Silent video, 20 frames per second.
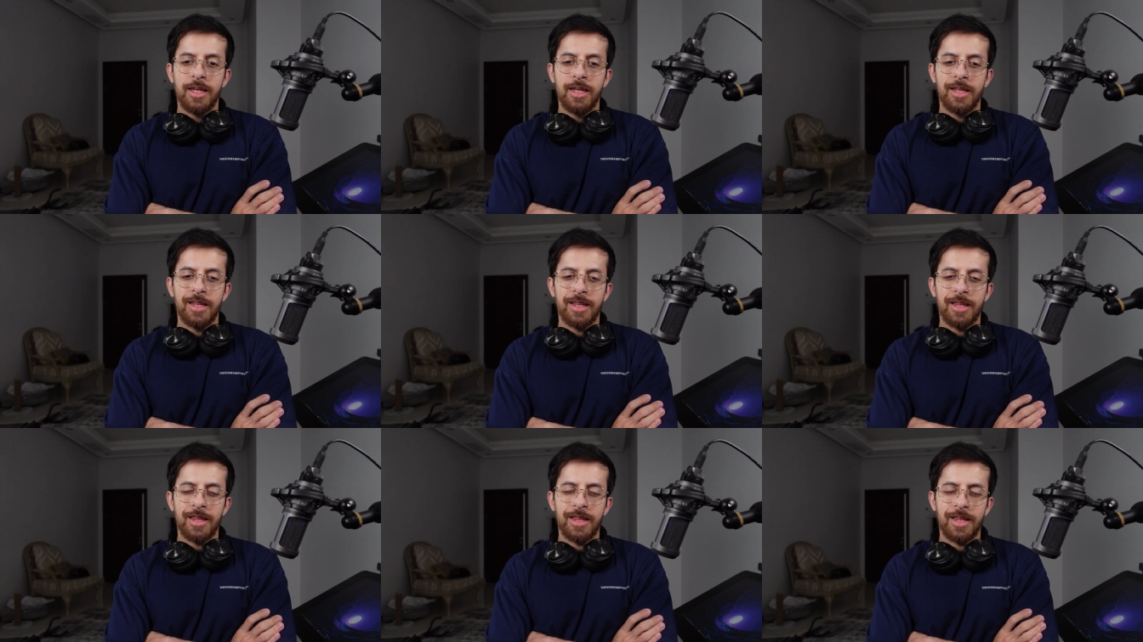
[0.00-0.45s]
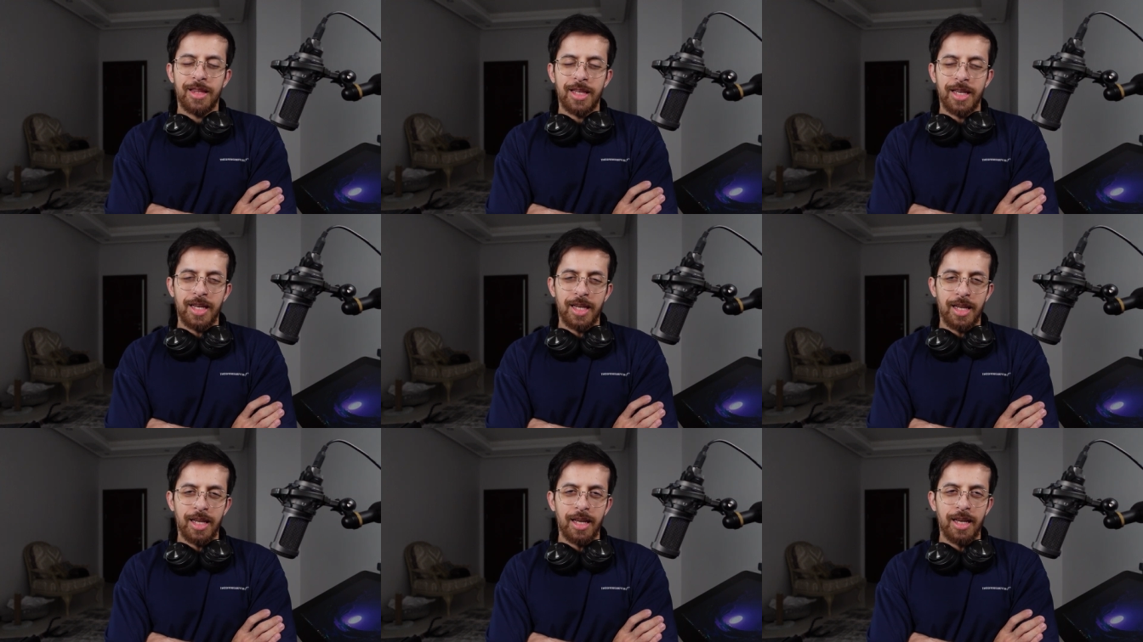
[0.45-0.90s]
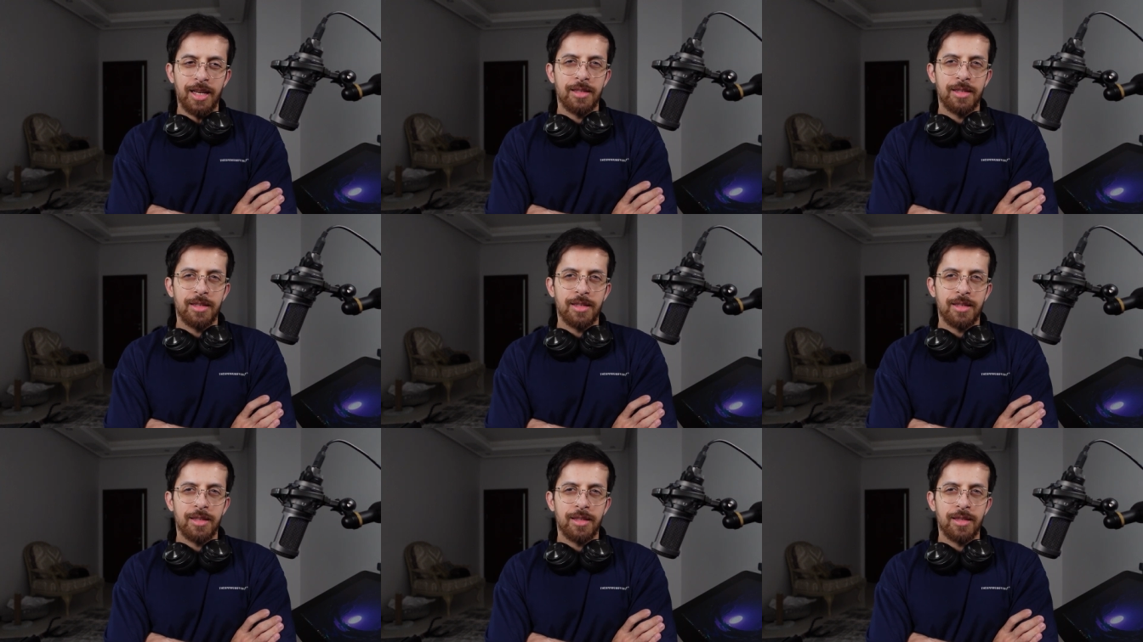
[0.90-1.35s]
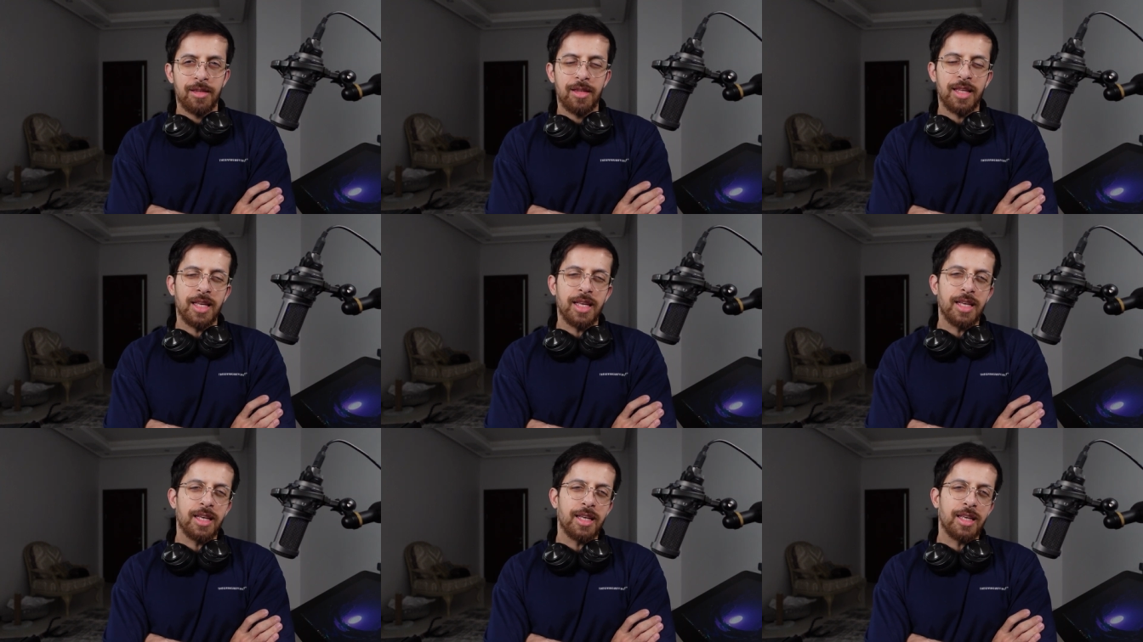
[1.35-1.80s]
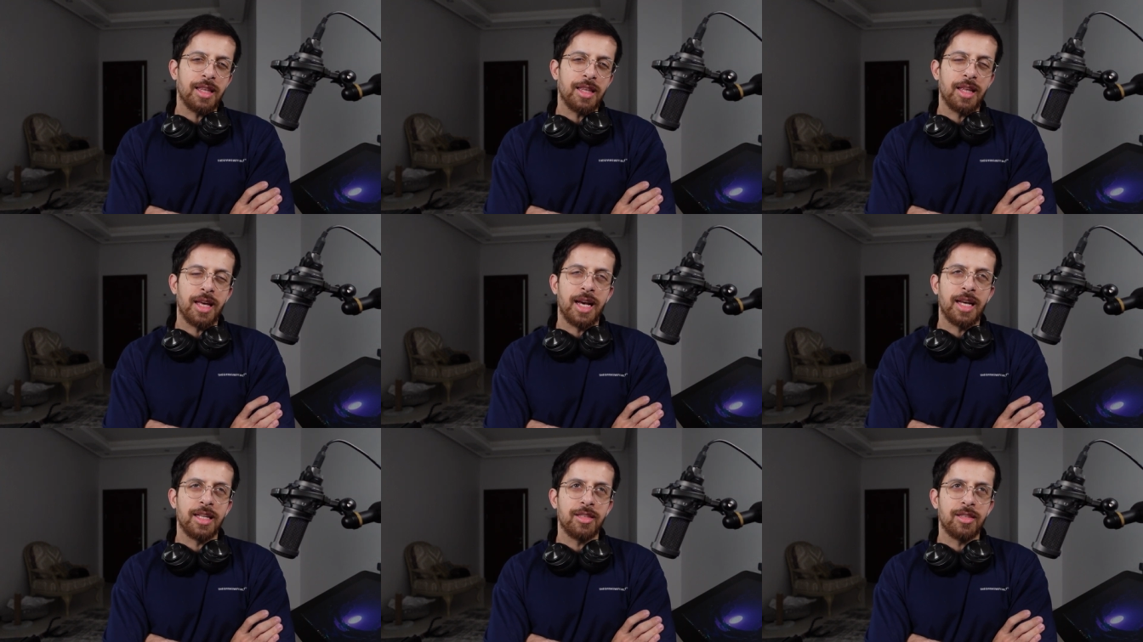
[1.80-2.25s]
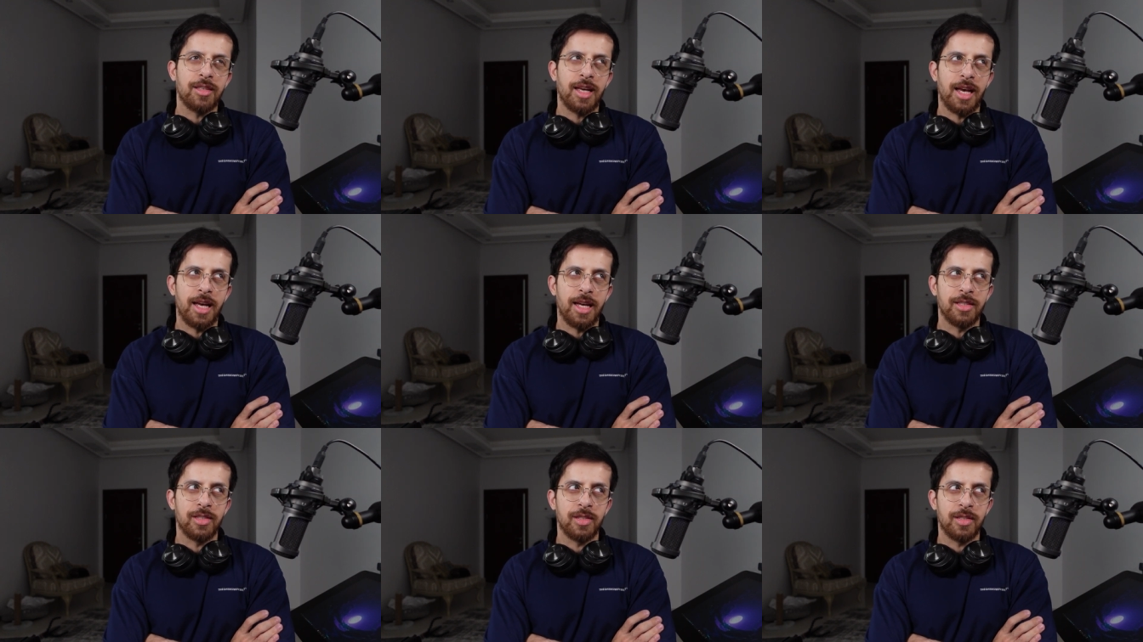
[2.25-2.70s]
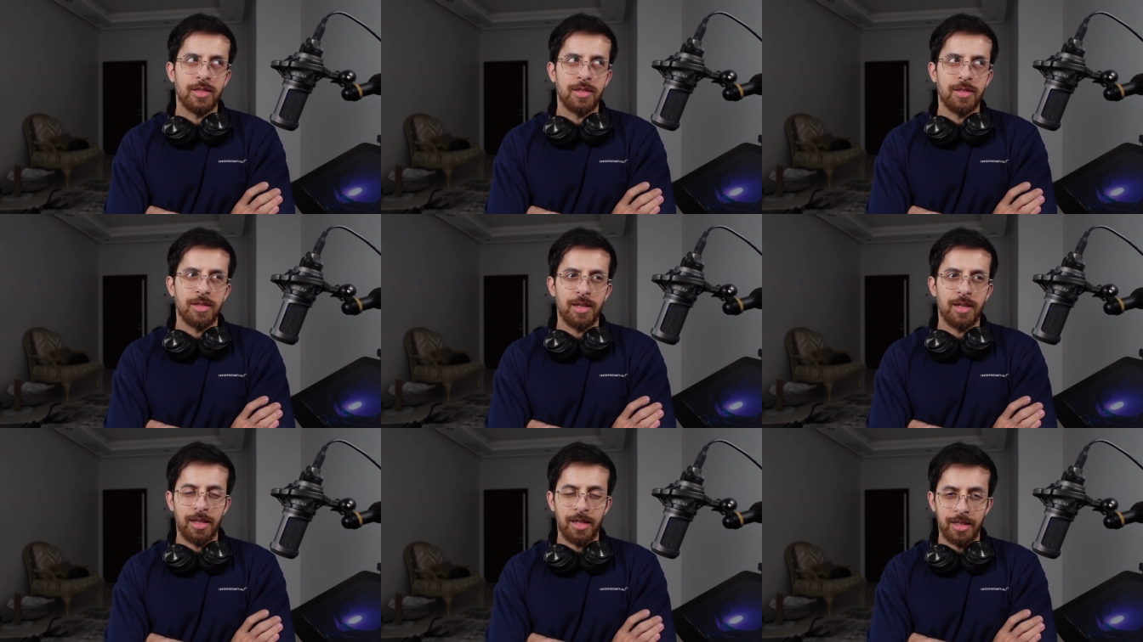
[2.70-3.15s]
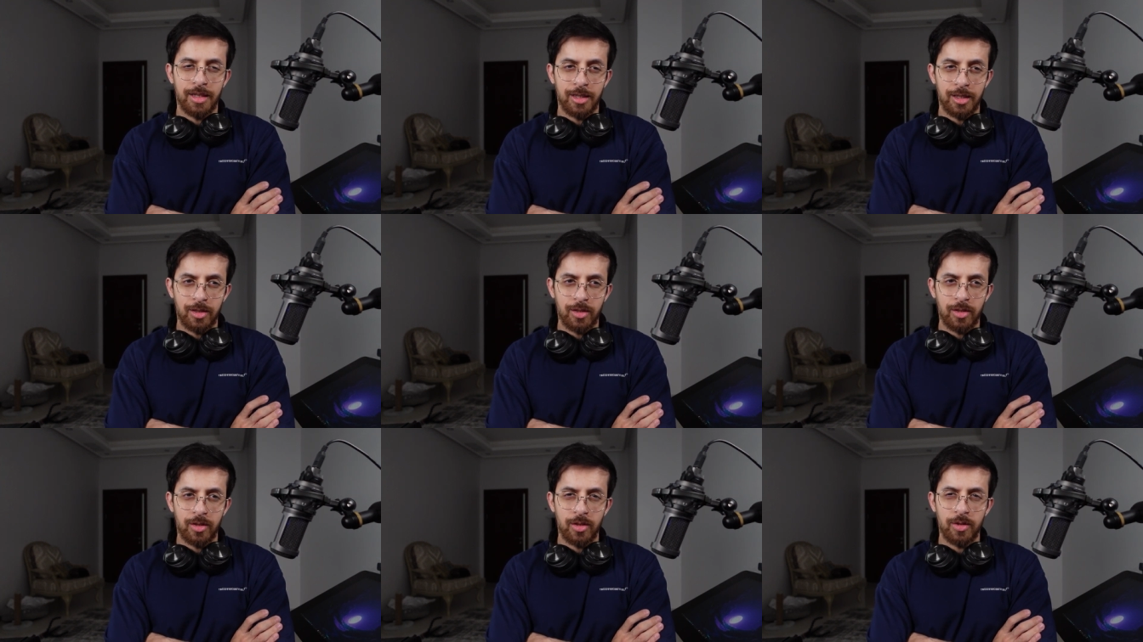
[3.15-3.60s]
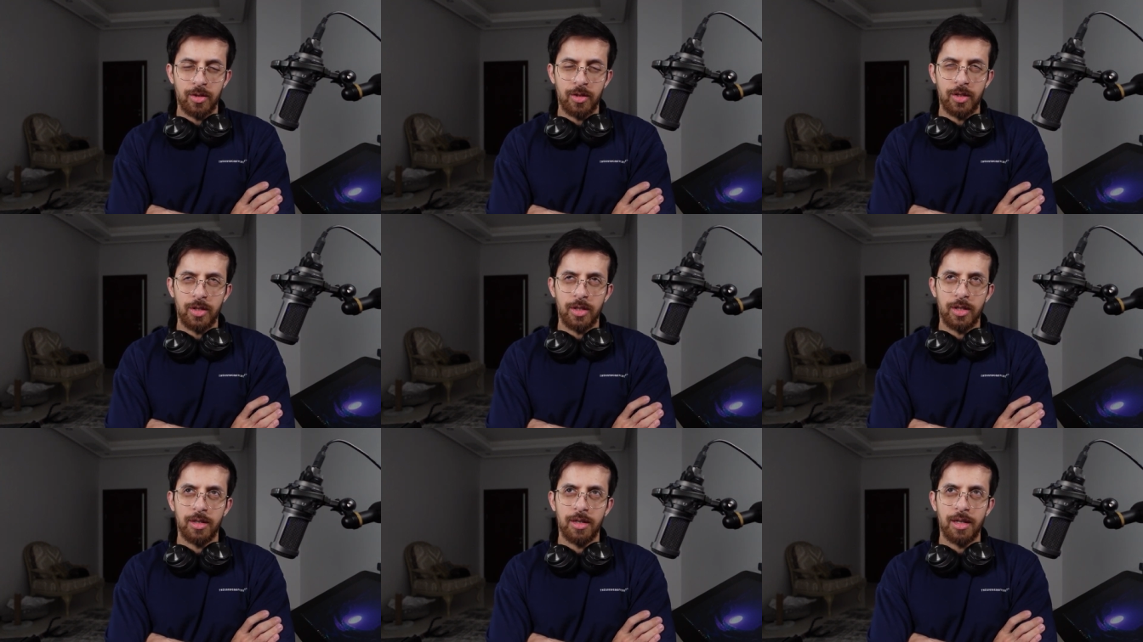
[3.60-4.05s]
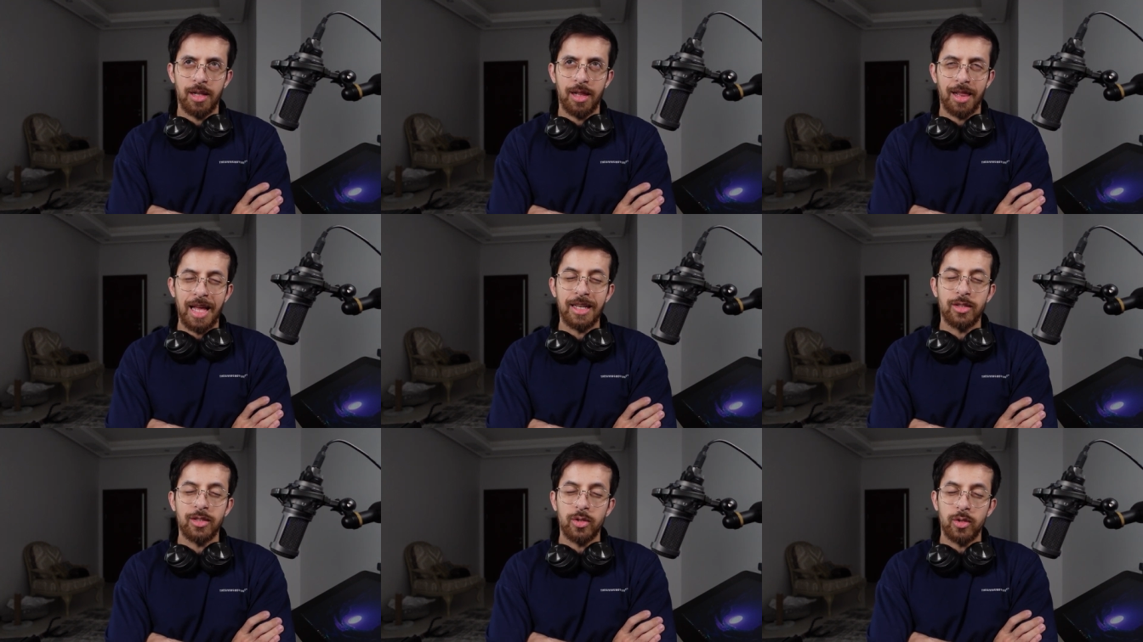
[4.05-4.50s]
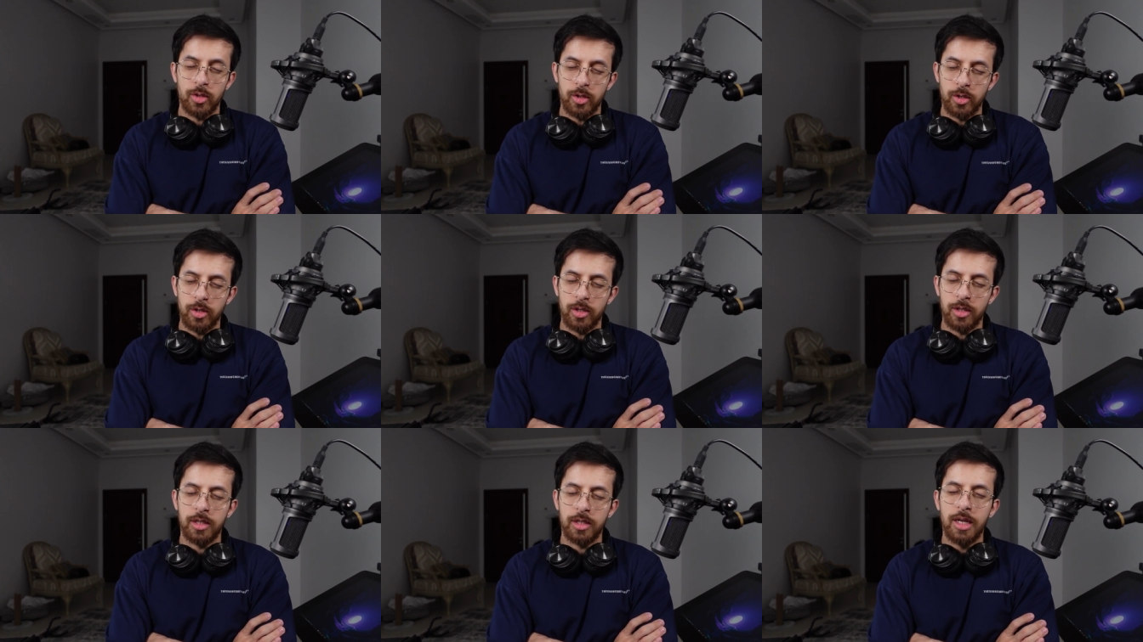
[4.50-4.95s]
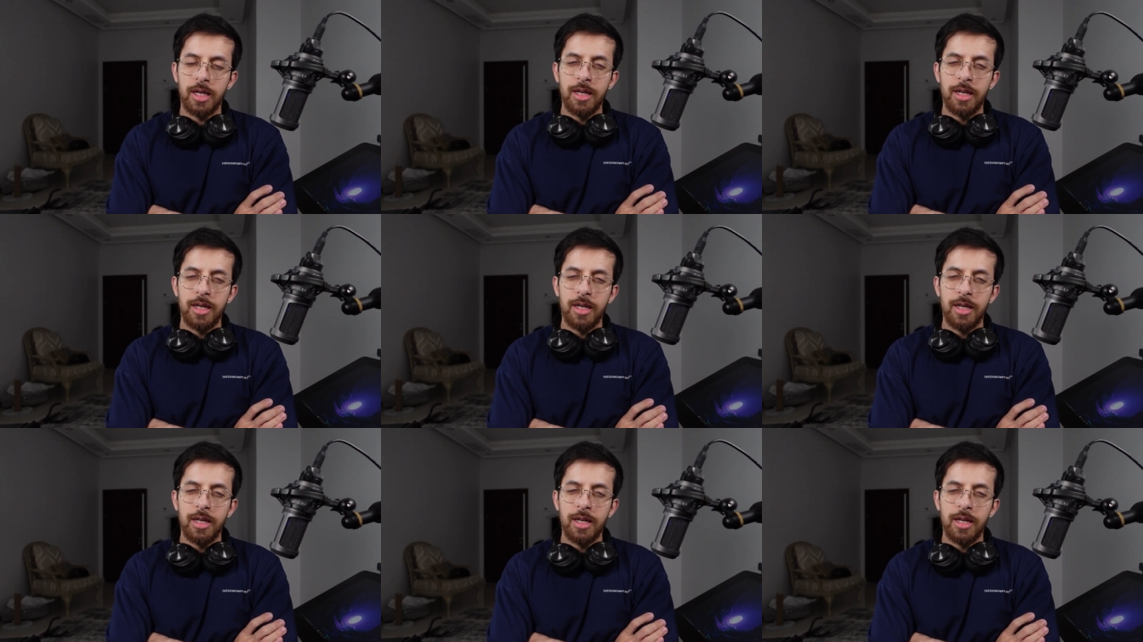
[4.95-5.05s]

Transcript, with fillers: the thing that has lesser, lesser